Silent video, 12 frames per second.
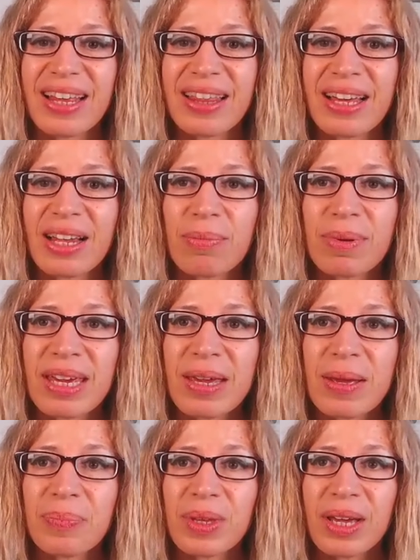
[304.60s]
they'll
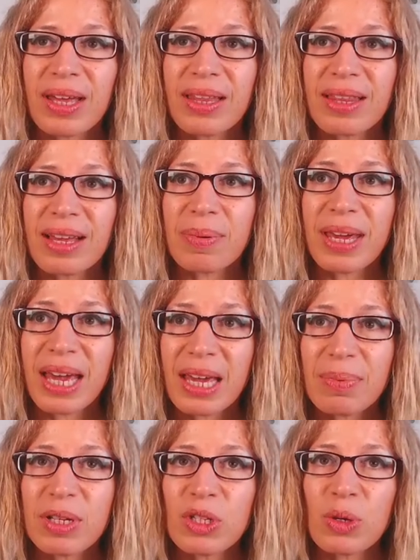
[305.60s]
be
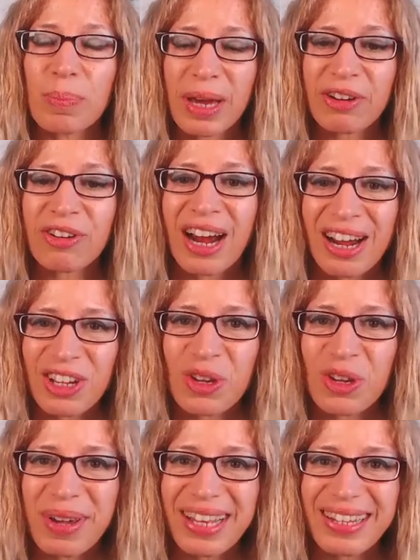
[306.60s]
able to better
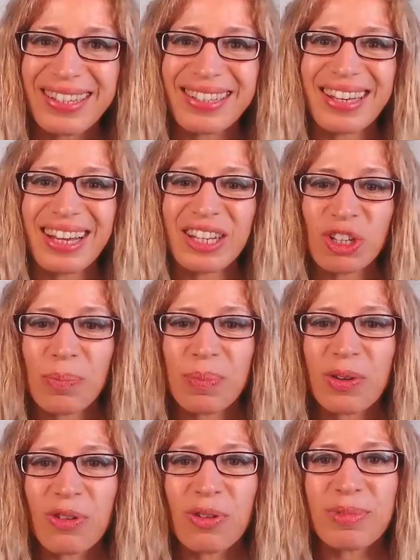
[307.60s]
argument a
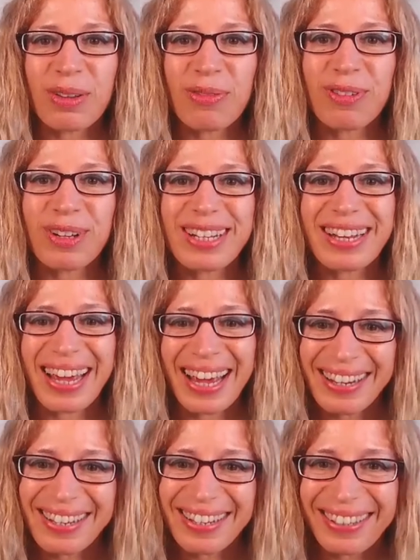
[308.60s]
topic from different
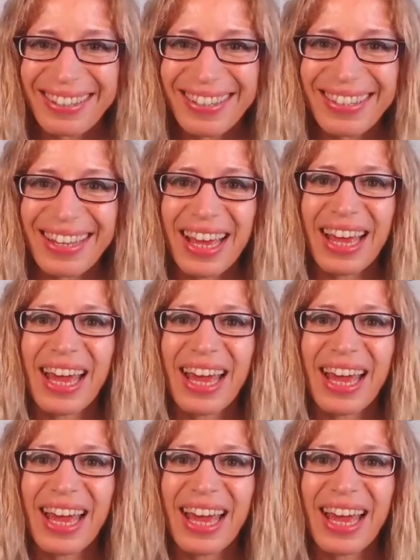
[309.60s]
angles,